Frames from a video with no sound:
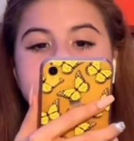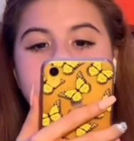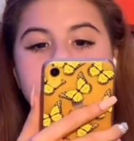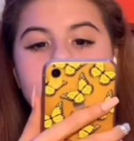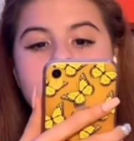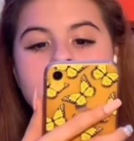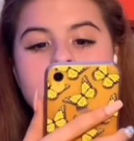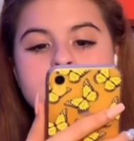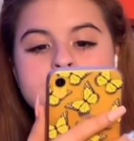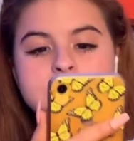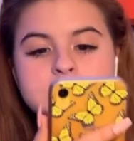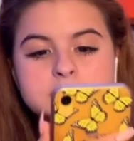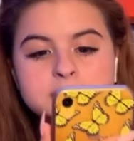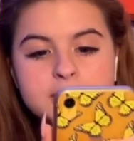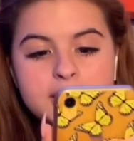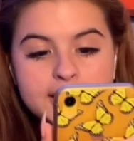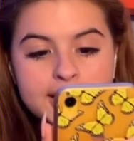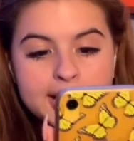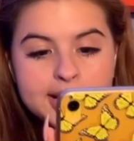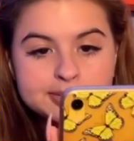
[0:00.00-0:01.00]
Anyway, this is
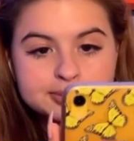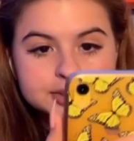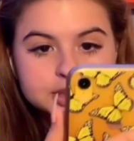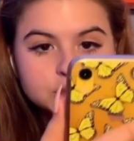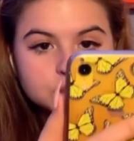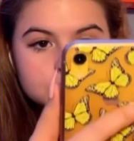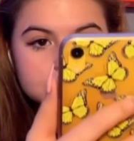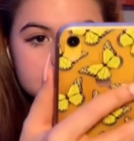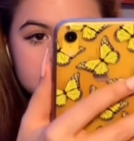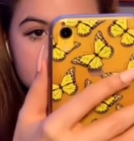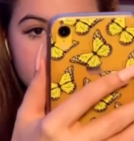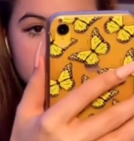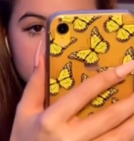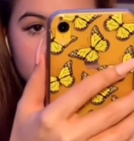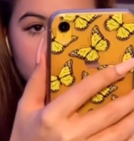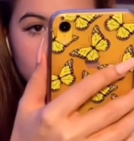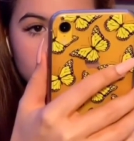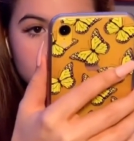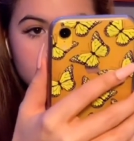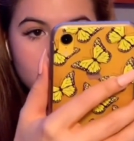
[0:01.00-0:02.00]
my camera. You can see I'm
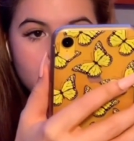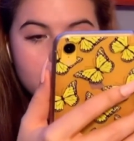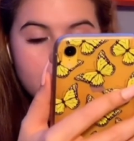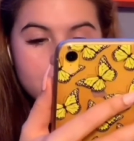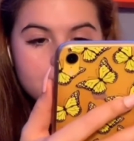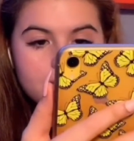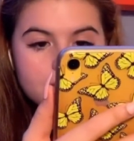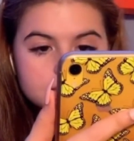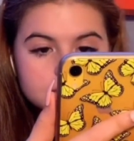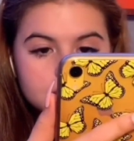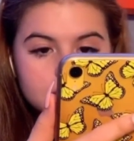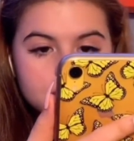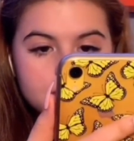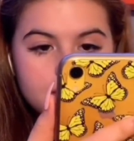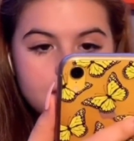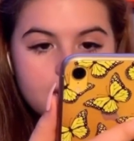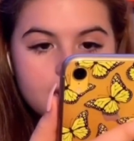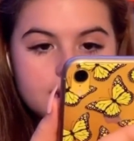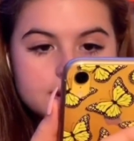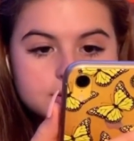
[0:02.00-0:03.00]
recording on my mom's
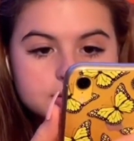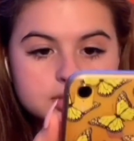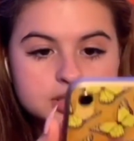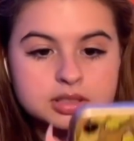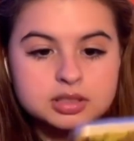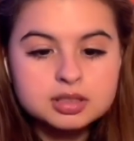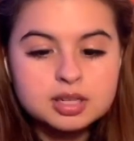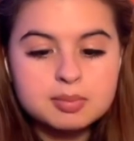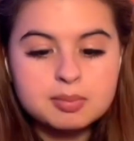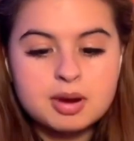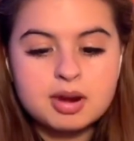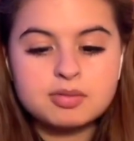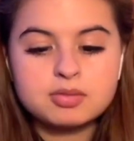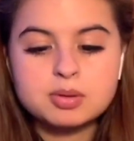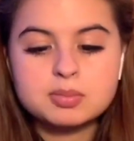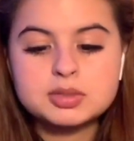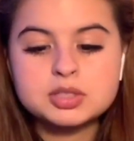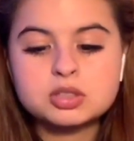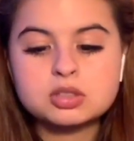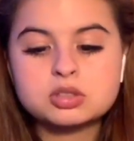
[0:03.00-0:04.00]
iPad. You can see that my
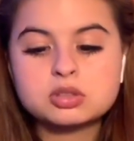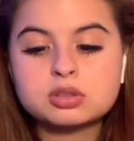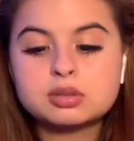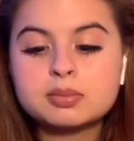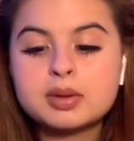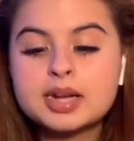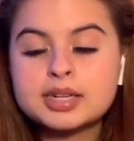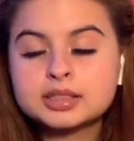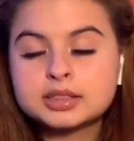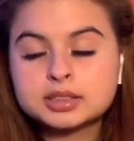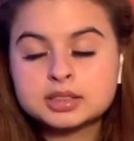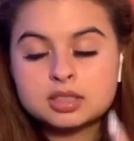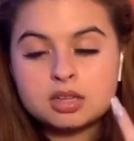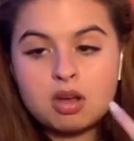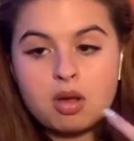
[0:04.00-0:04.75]
room is also a mess